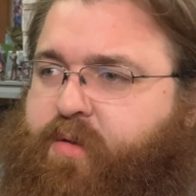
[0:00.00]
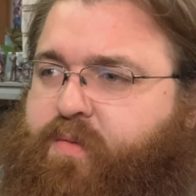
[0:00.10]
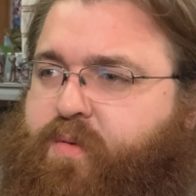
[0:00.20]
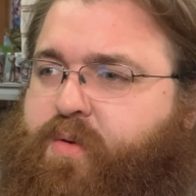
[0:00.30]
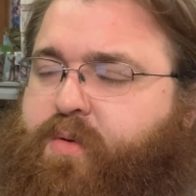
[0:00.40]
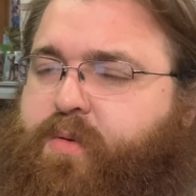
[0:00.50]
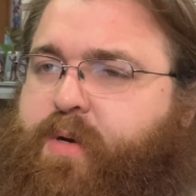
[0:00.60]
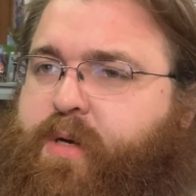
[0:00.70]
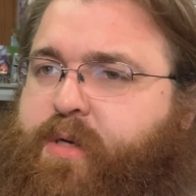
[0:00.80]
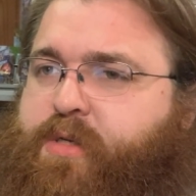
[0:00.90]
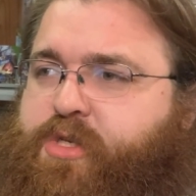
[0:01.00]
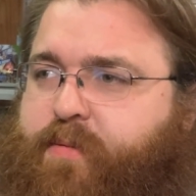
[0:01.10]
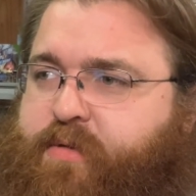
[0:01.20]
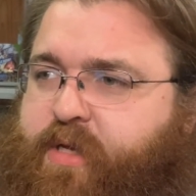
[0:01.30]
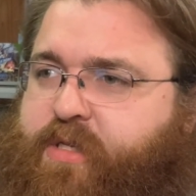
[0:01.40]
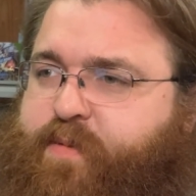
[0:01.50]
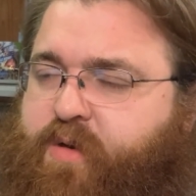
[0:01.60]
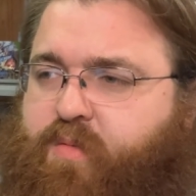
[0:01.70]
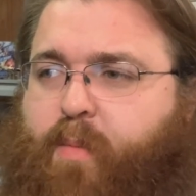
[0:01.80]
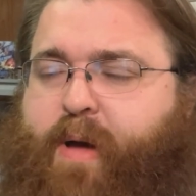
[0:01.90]
through Jump to Lightspeed
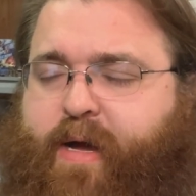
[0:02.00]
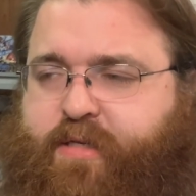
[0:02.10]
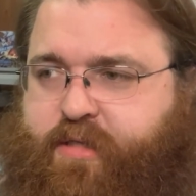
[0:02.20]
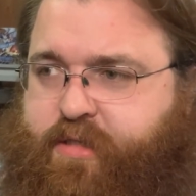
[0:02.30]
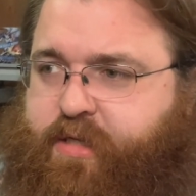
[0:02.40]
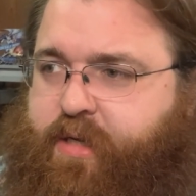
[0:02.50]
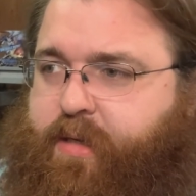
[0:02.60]
normal boxes.